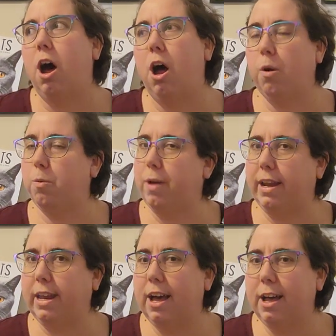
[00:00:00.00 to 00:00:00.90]

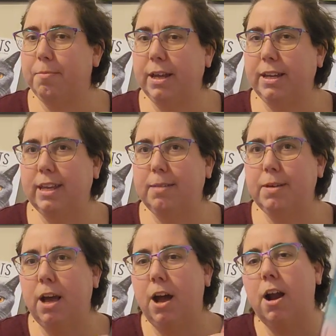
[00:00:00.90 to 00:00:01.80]
already on my
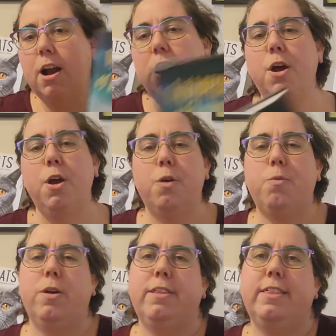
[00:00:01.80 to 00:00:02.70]
TBR
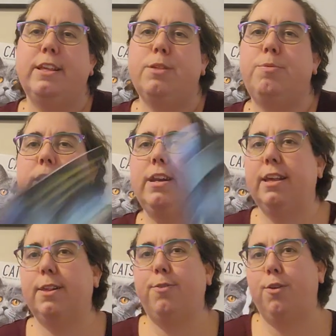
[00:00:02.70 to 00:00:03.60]
where this one
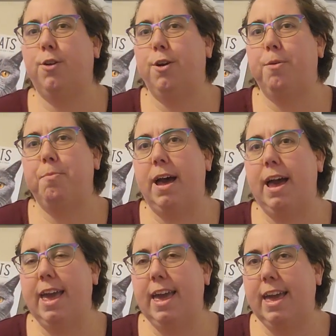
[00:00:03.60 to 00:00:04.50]
is for
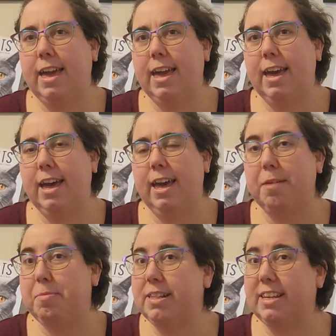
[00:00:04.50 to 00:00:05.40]
my
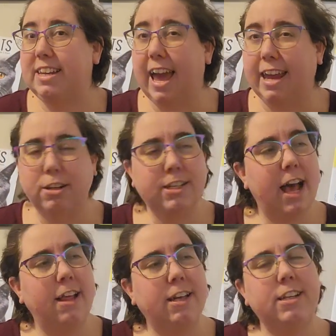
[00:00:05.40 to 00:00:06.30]
ABC title
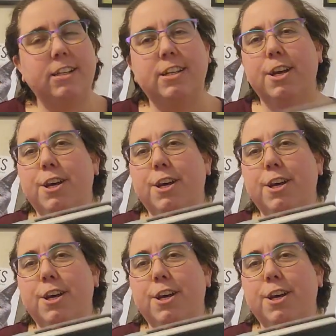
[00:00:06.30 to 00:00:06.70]
challenge.